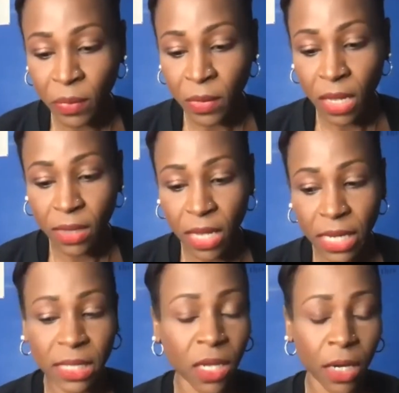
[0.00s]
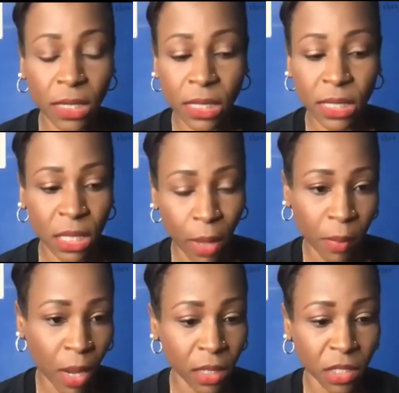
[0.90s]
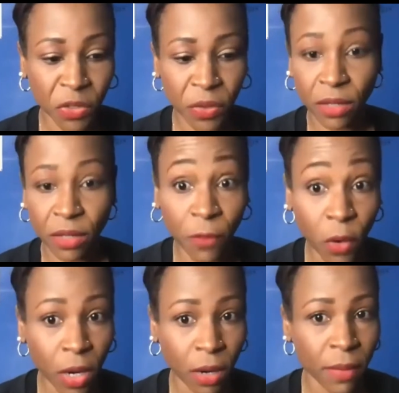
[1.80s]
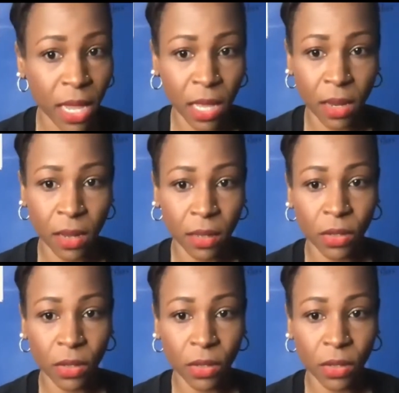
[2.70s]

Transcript: And then I started to see my body transform, and,